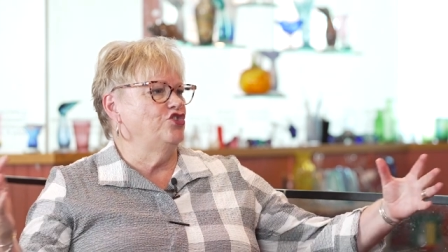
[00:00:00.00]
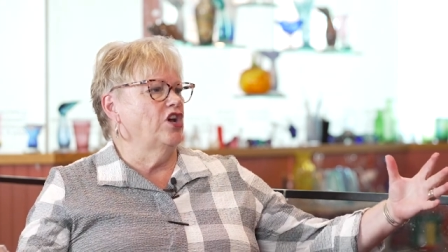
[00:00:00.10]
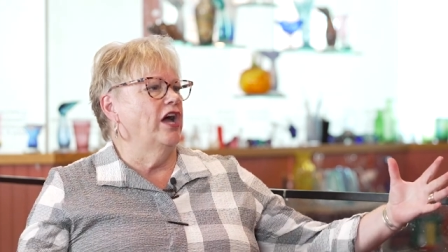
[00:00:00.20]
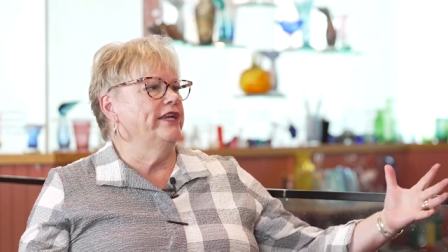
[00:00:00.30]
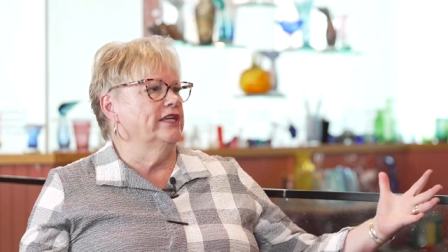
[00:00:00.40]

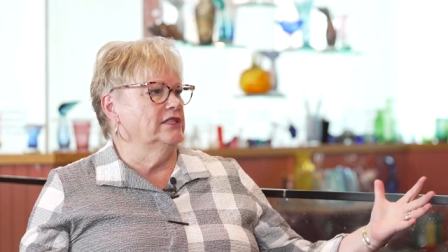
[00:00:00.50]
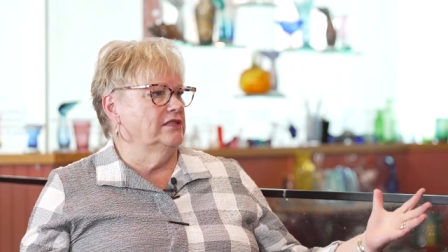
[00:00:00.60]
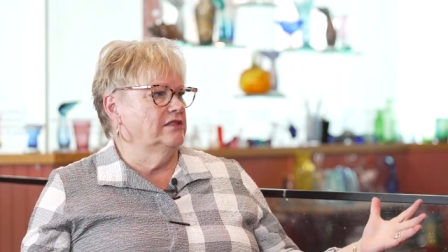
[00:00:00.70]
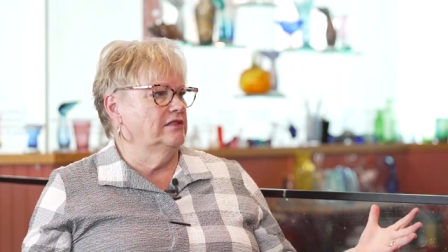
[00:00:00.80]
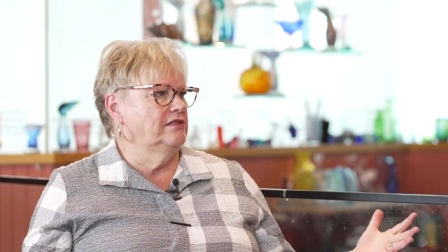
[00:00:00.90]

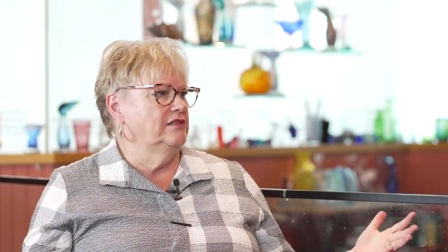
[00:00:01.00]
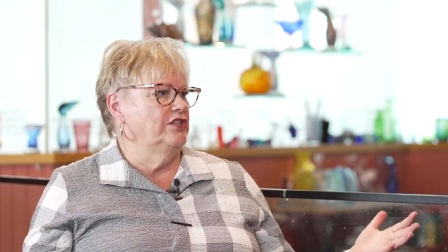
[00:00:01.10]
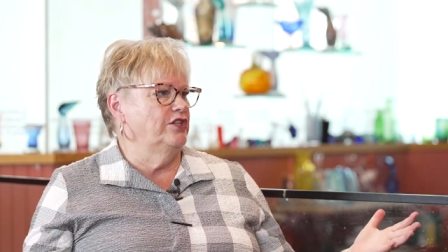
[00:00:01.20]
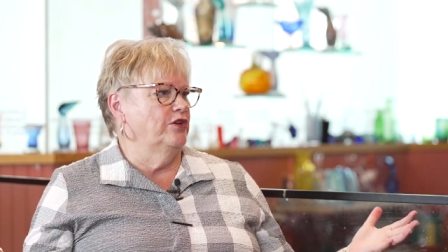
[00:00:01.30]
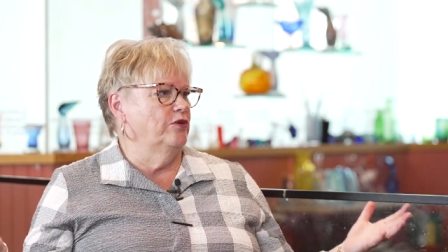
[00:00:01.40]
giant,
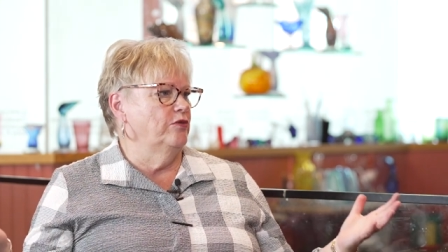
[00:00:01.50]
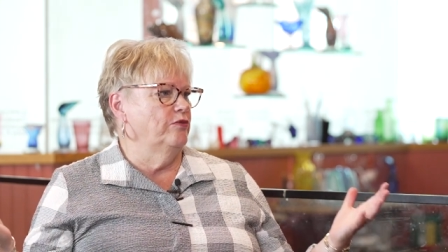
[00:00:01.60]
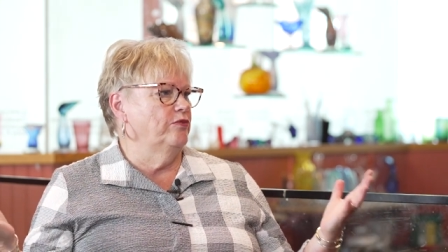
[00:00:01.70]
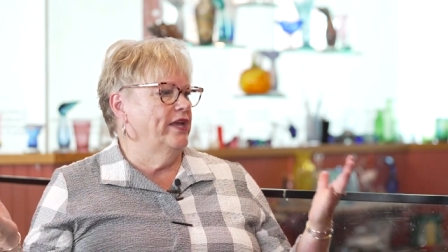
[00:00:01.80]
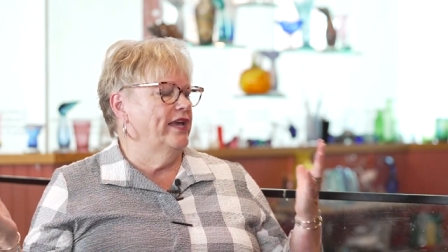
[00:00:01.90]
you know,